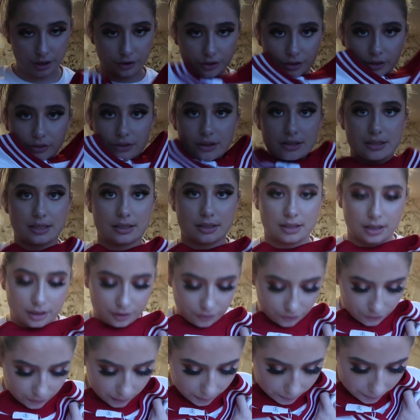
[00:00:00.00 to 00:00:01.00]
don't think this is gonna
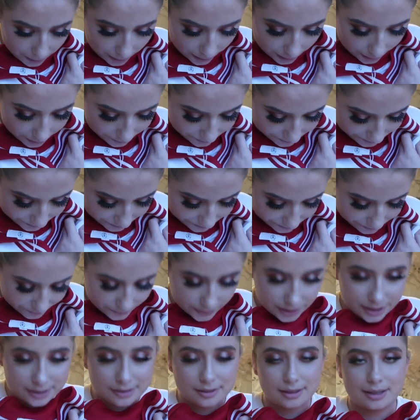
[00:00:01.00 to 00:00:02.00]
fit me.
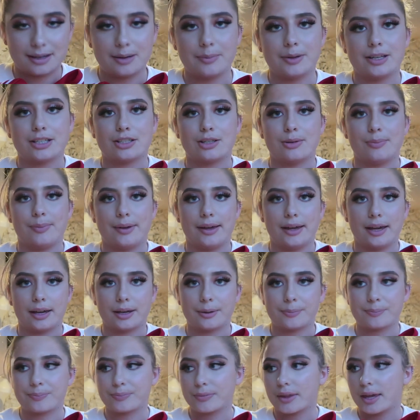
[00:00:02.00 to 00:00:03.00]
It's gonna be too big.
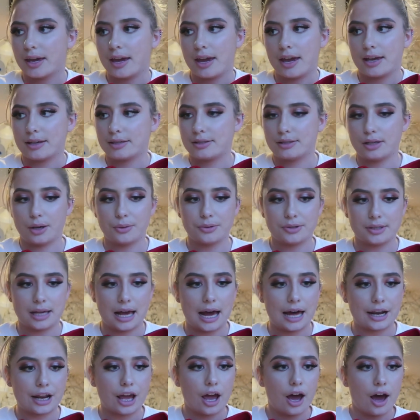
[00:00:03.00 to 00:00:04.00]
It's so
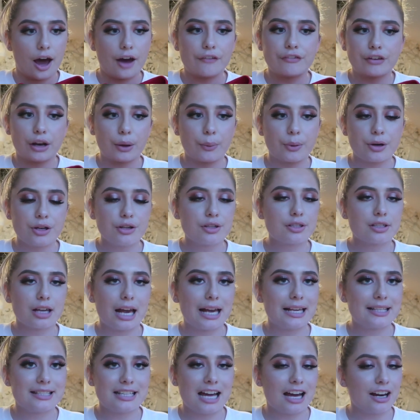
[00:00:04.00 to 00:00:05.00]
sad. I feel like when you
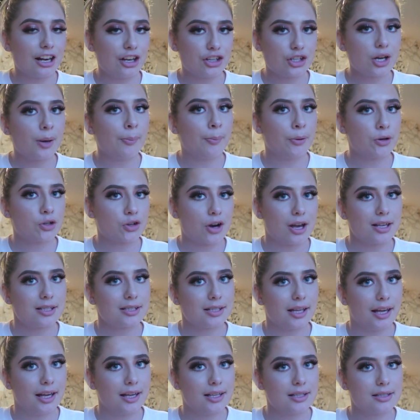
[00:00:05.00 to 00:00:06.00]
size down in jumper
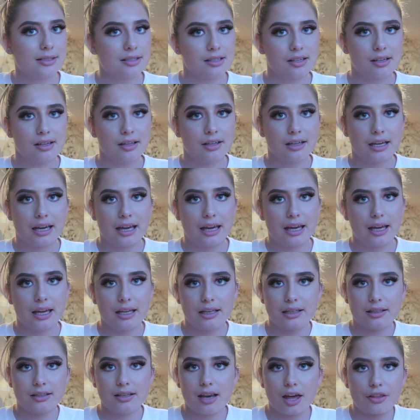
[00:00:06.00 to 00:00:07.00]
dresses,
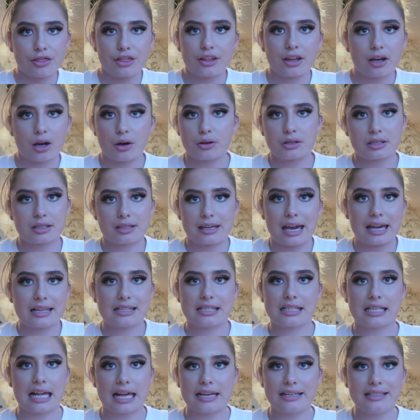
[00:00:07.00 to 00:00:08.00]
nothing
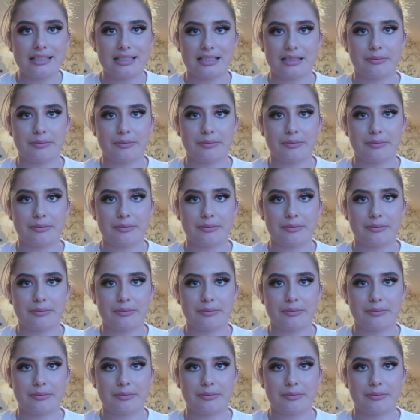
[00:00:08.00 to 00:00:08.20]
gets any